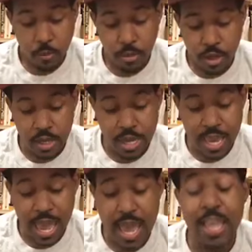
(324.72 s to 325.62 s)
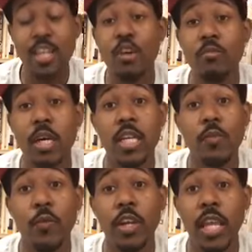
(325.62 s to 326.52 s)
but he had no
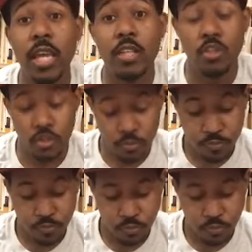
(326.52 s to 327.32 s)
money for lunch.